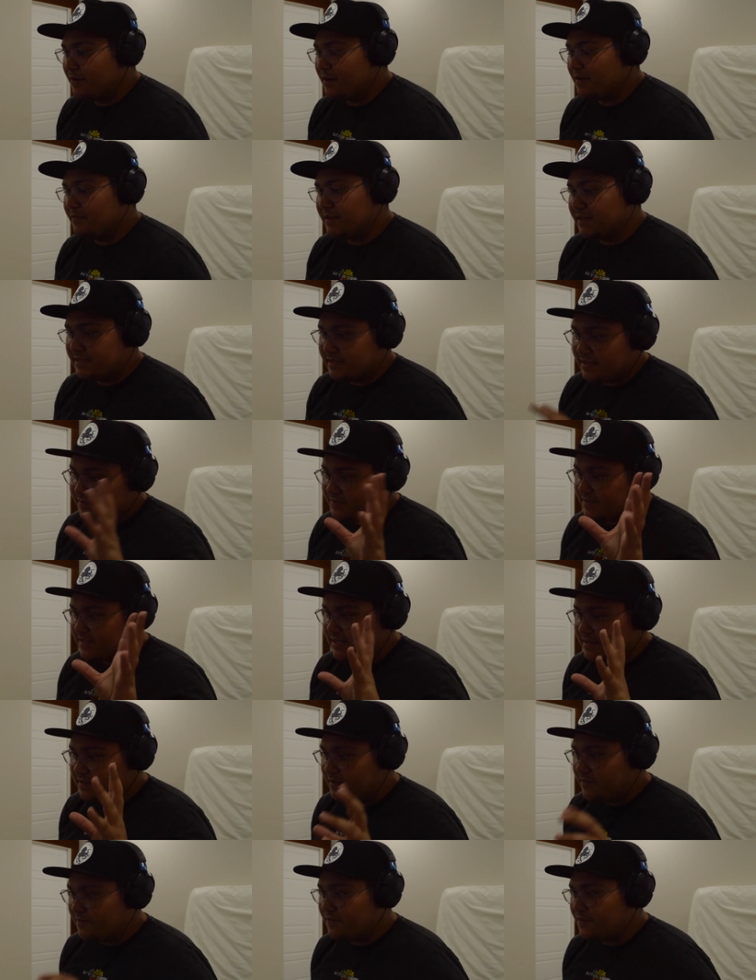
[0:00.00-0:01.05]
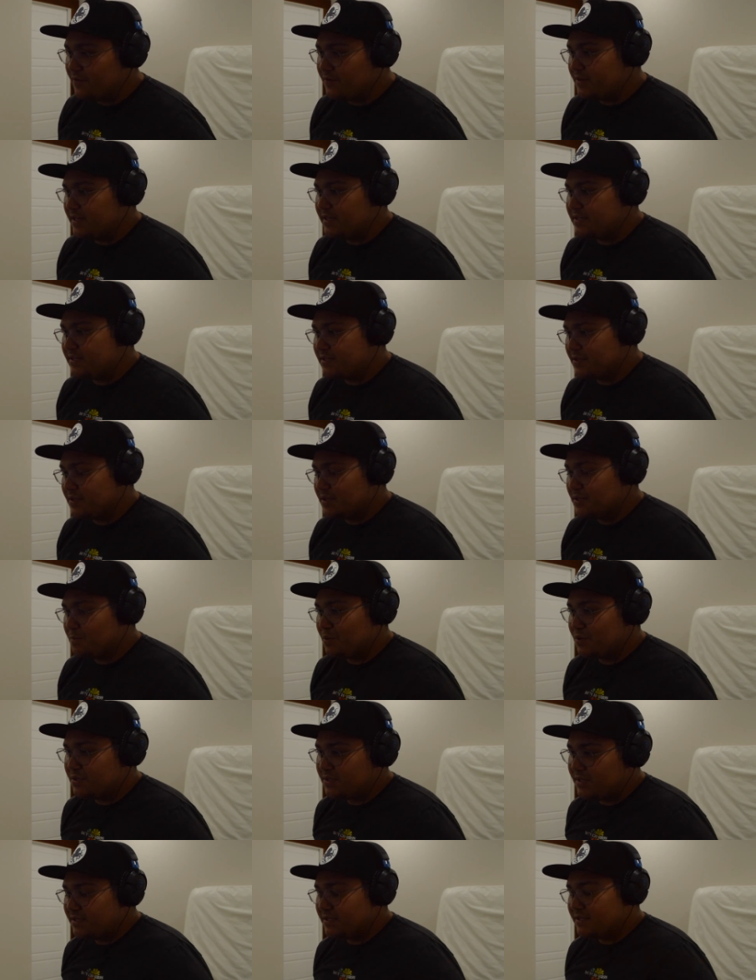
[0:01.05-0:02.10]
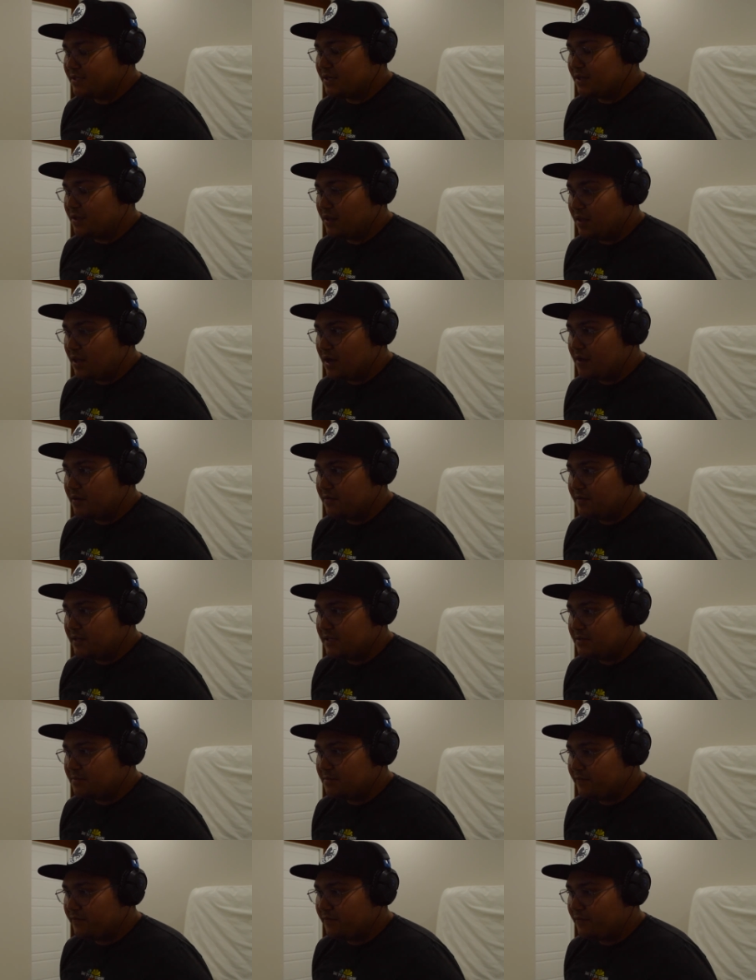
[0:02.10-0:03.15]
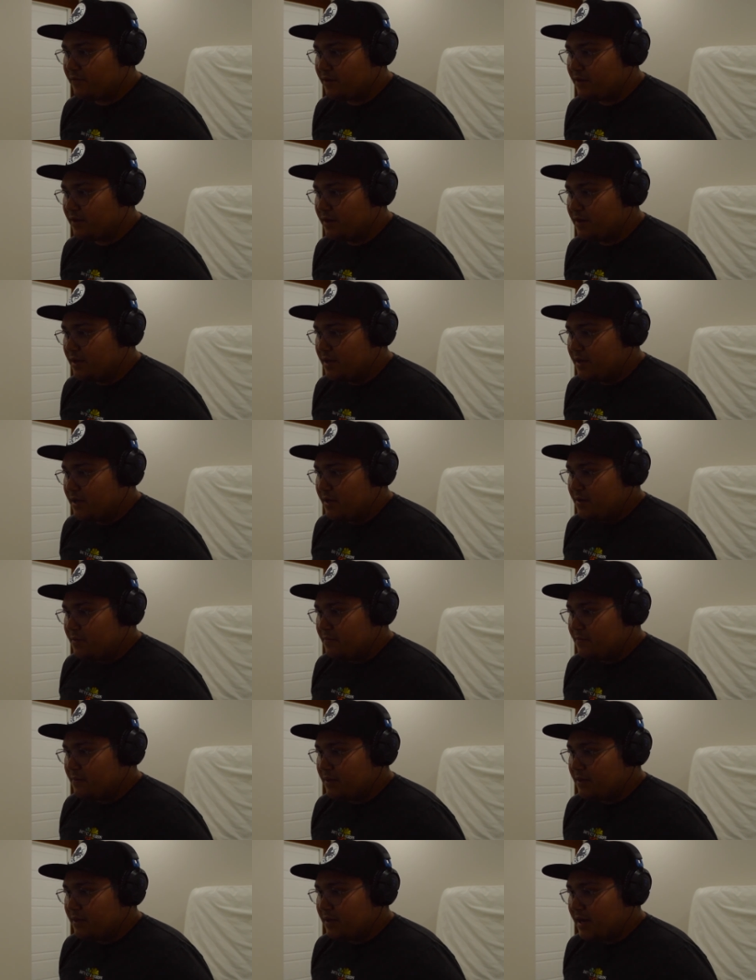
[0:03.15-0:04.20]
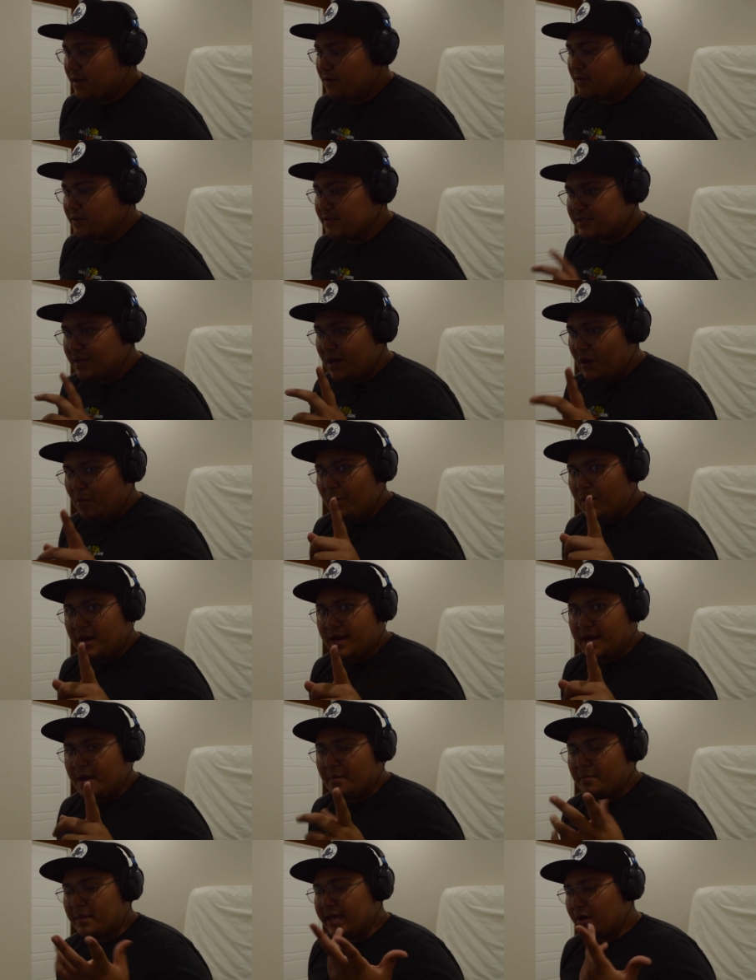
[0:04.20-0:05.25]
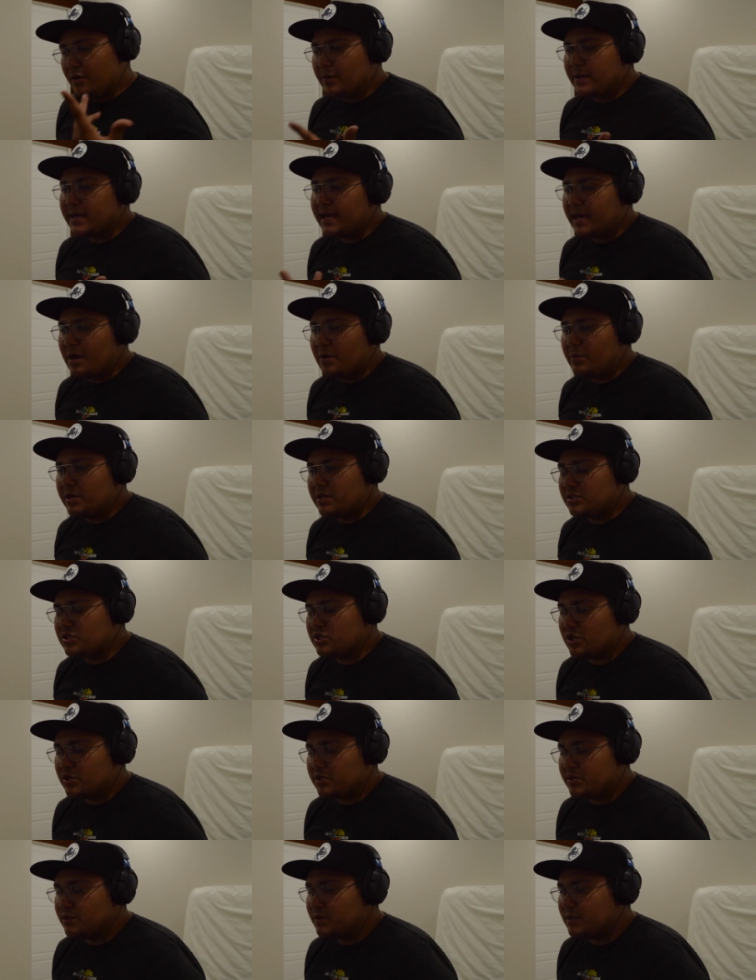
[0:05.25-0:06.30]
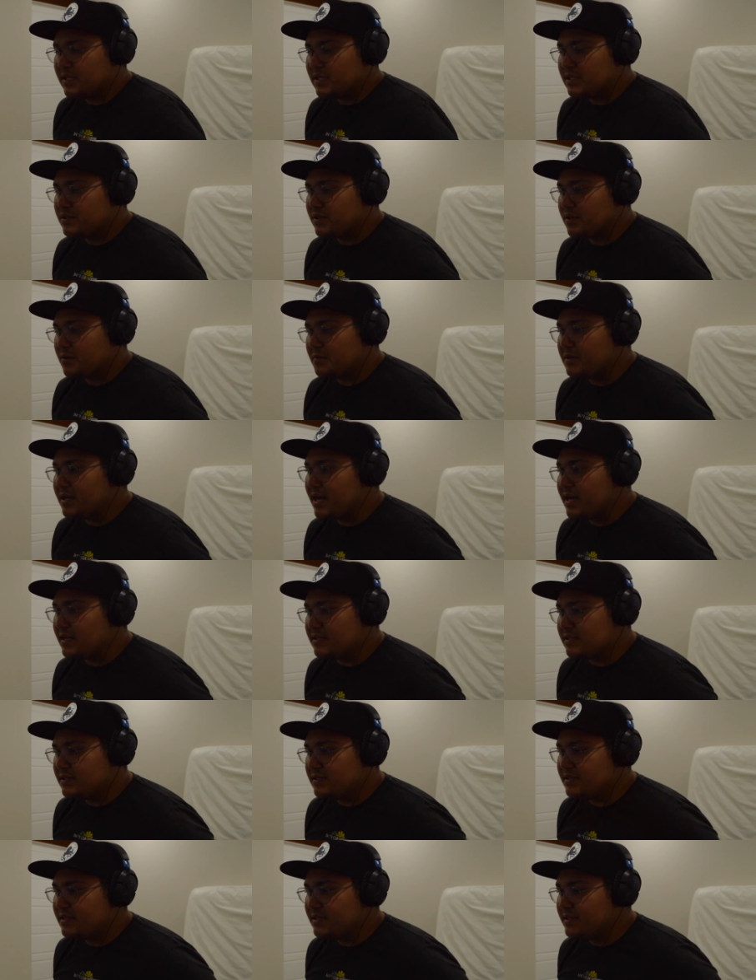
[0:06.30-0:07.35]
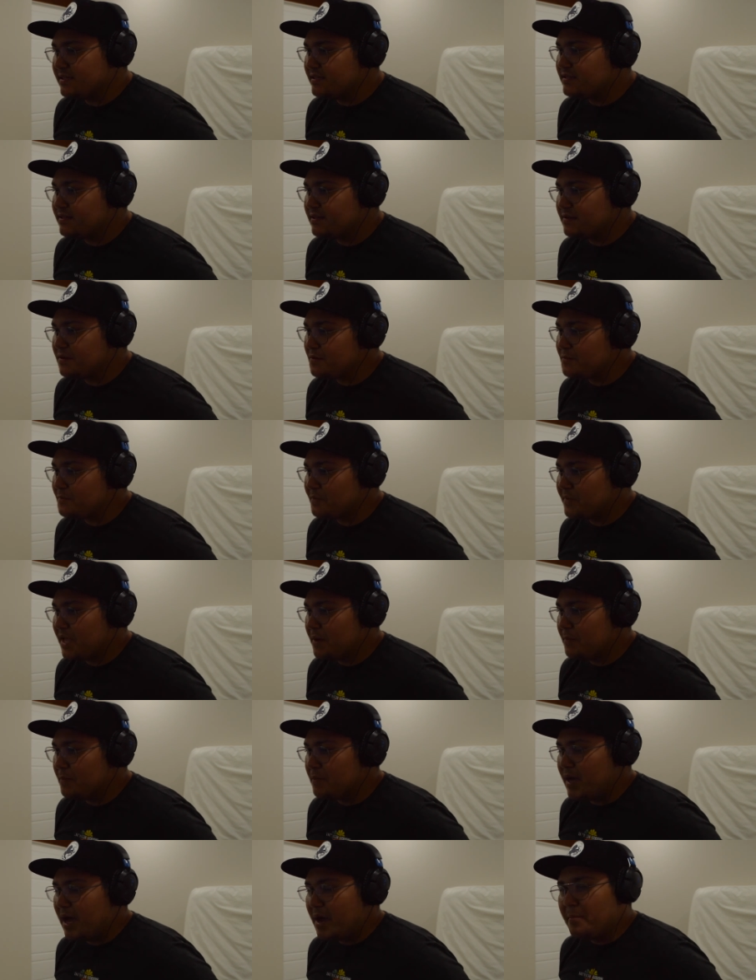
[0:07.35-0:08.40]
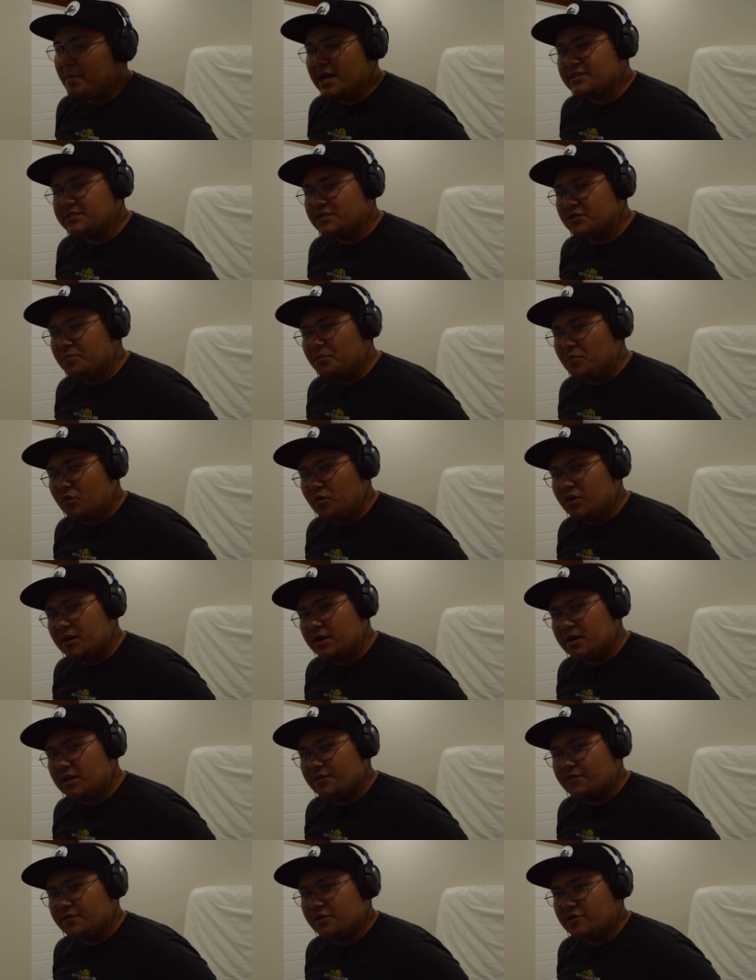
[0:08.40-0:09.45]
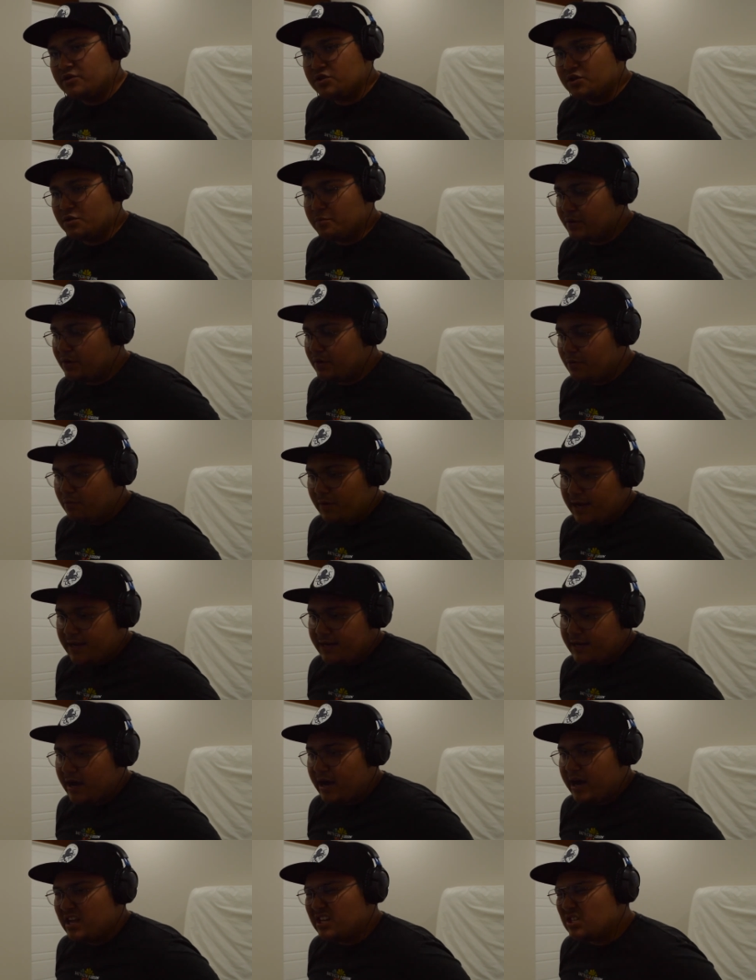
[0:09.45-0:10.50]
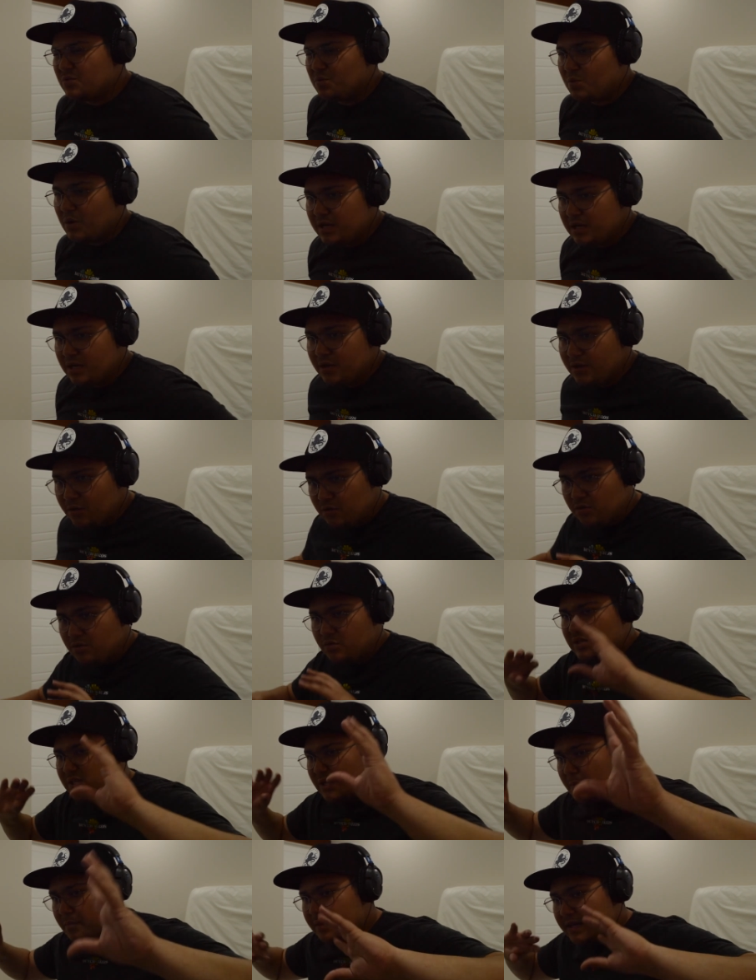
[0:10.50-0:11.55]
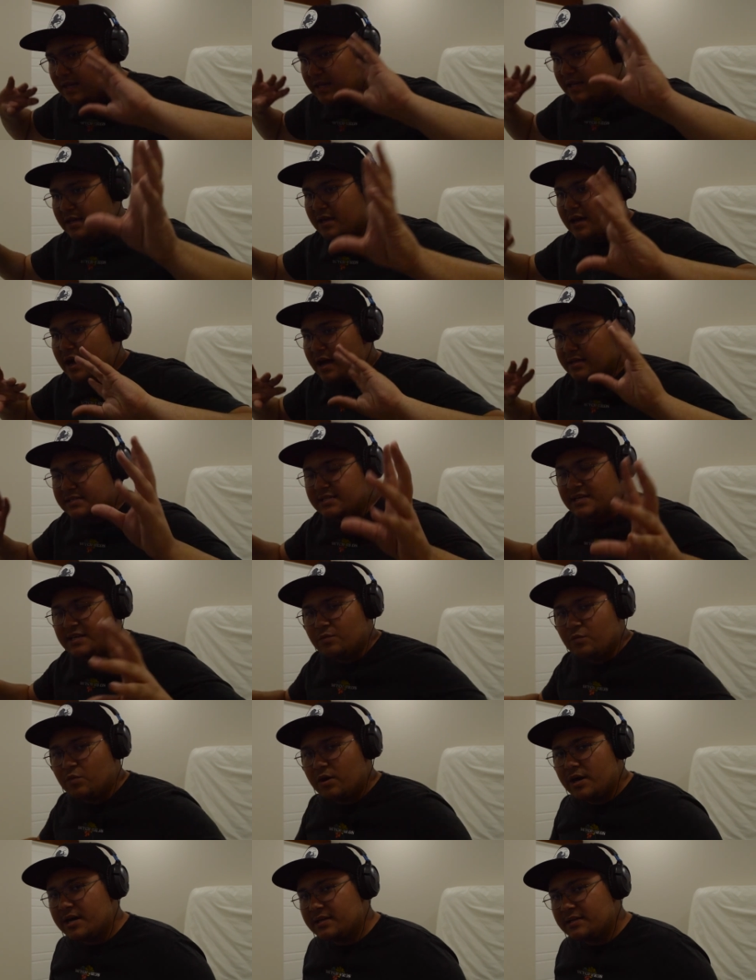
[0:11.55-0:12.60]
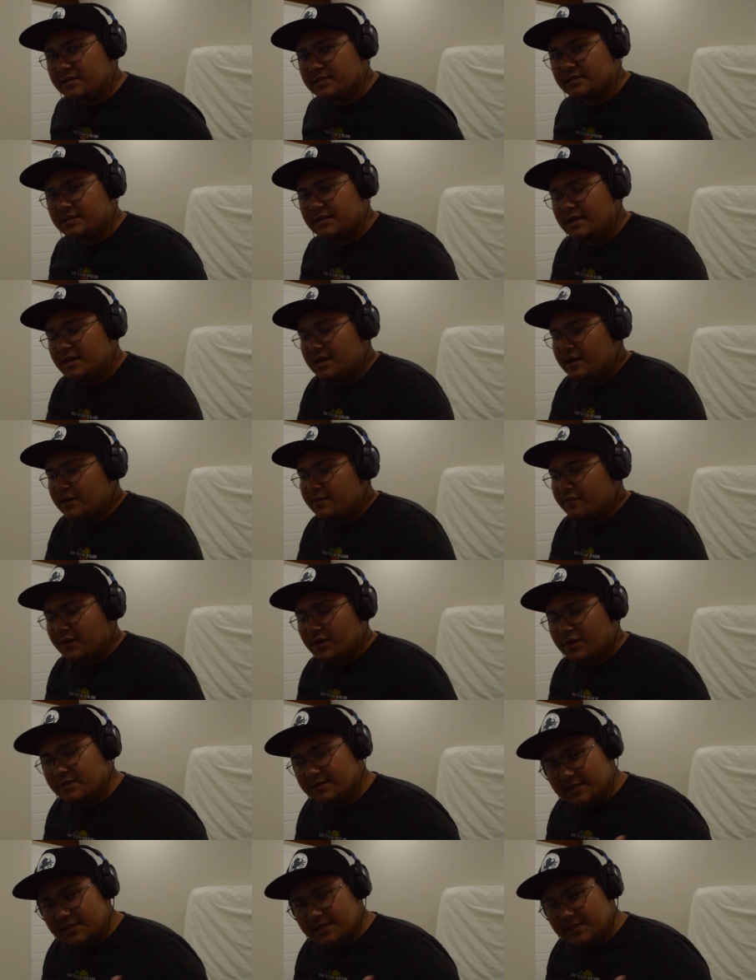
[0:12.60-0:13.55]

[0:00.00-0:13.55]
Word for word: at least I've seen a few of these. So this person has done a lot of these before, but I only saw one. I'm like, okay, I want to start doing this, start reacting to these. So I'm, a, i am might do more in the future, but right now I just wanted to do something content wise for y'all's